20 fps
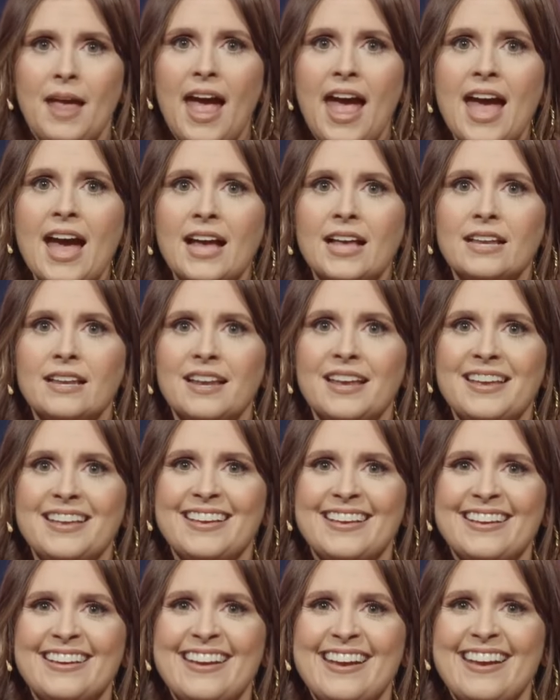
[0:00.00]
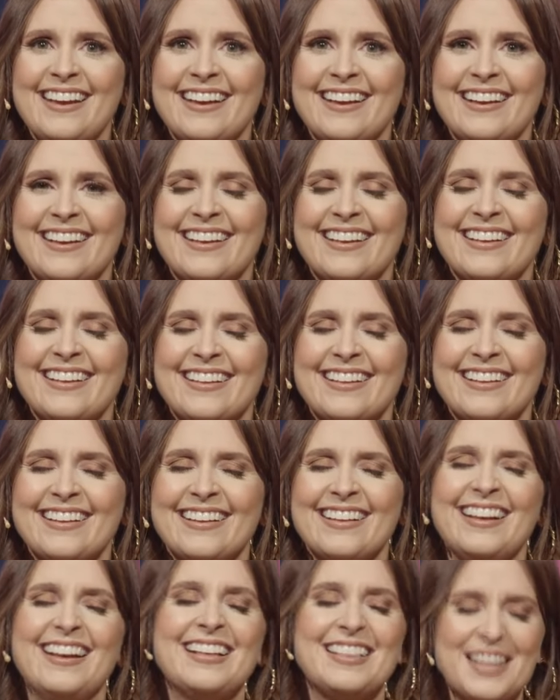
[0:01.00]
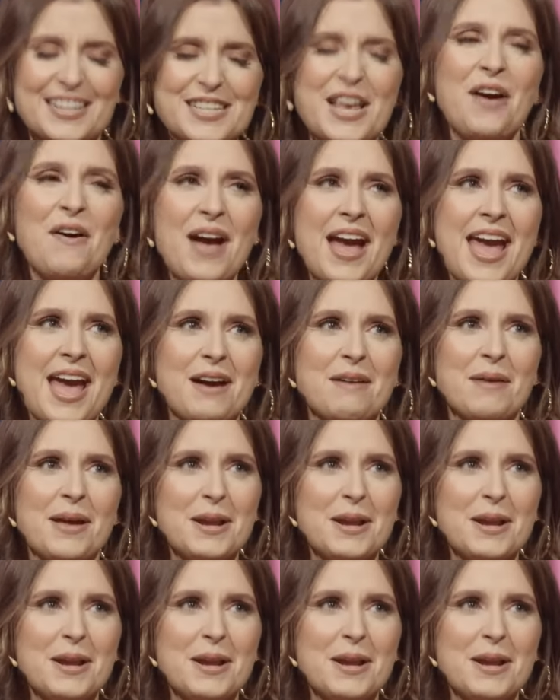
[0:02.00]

And that's how I am.